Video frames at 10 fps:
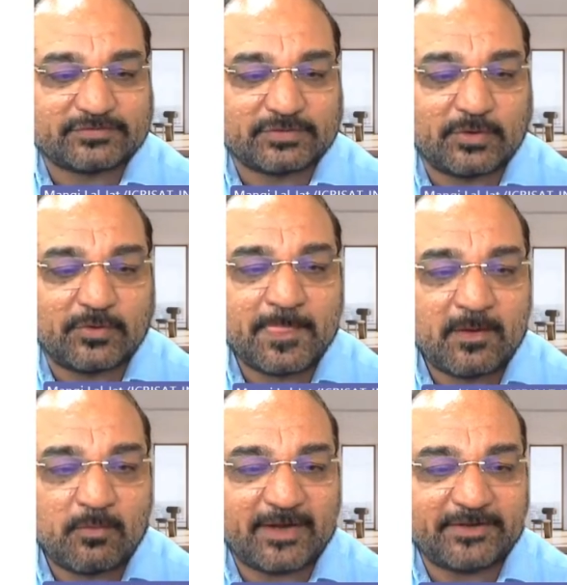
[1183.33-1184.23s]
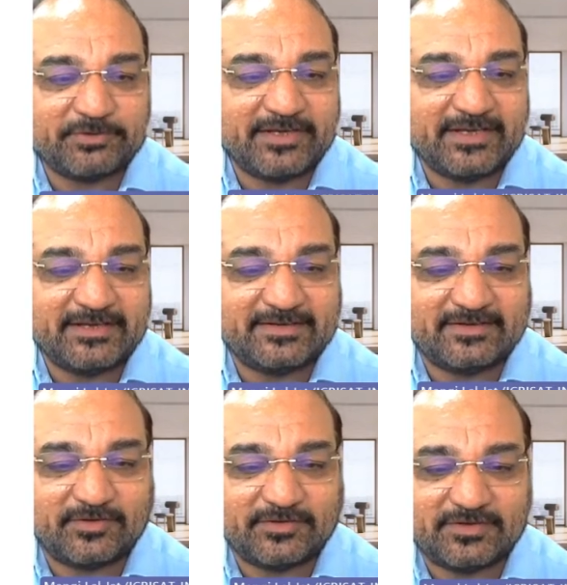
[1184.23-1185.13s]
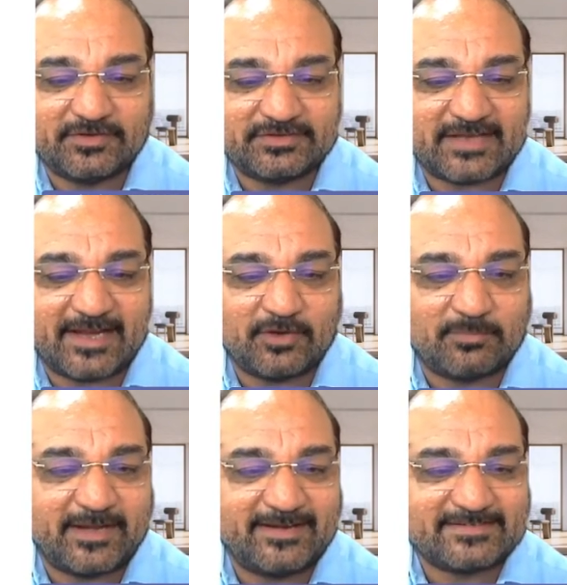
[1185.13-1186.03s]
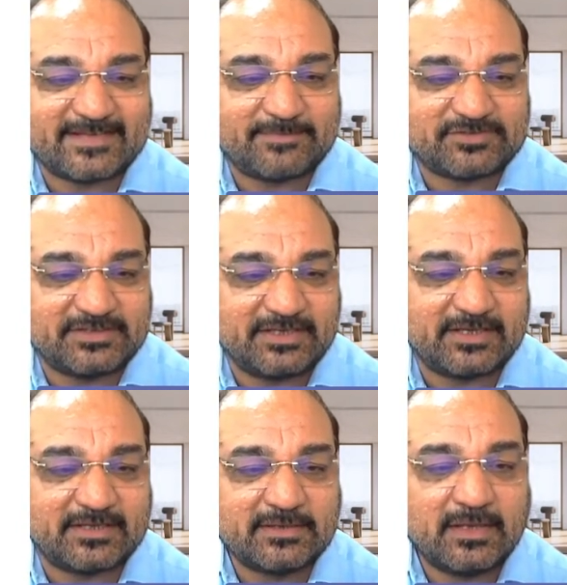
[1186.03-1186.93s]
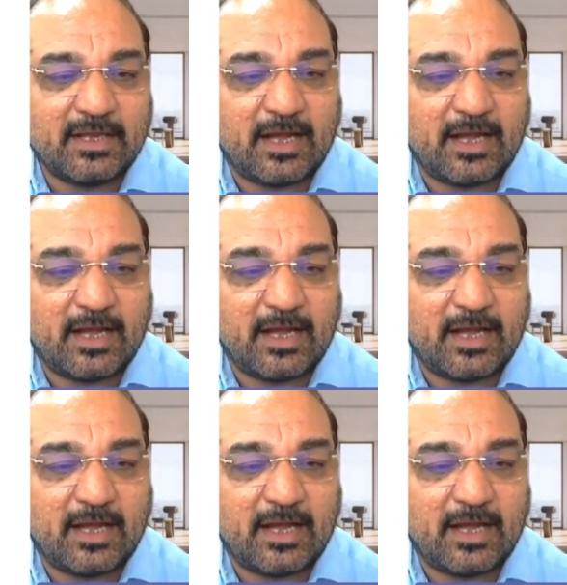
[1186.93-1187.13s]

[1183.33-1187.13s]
So what you need, the kind of landscapes here,